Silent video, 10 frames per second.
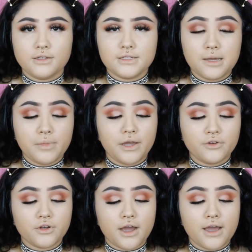And to set my
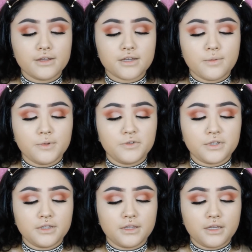under eyes, I'm
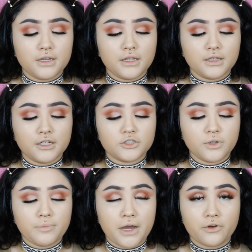using the
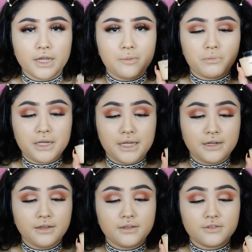Luxury Powder in
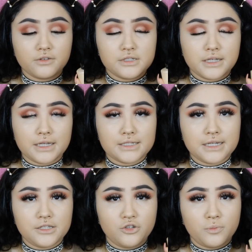Banana. This looks like
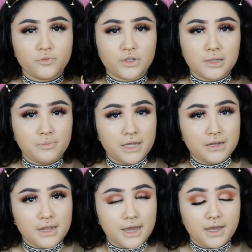it's a dupe for the
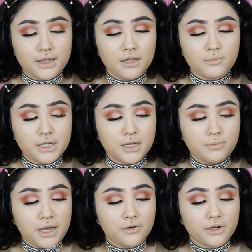Ben Nye
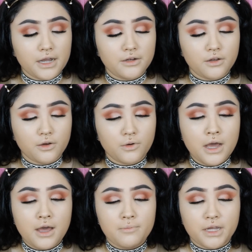Banana Powder. I know
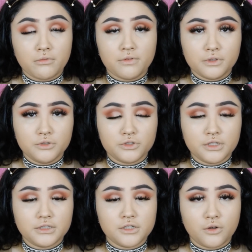Makeup
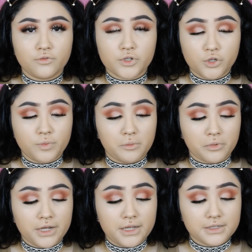Revolution is known for duping
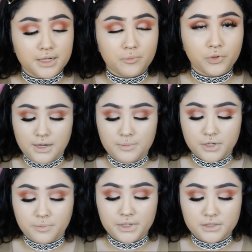brands. And I'm
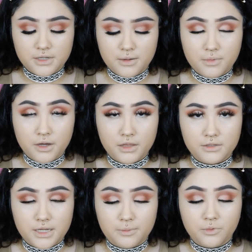dumping some on
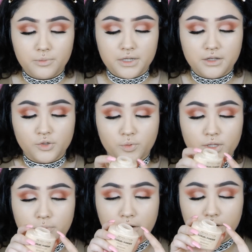the table because where
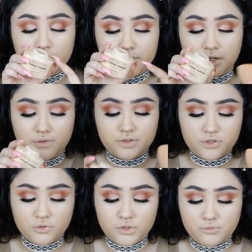the powder comes out of is
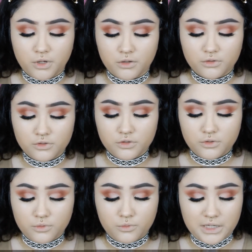too small
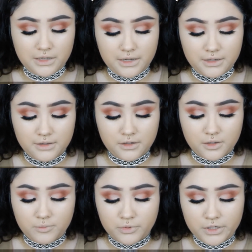to get anything
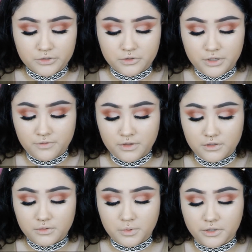on a brush or even
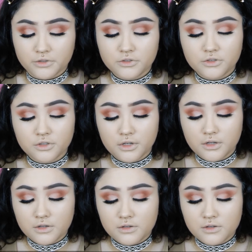the sponge.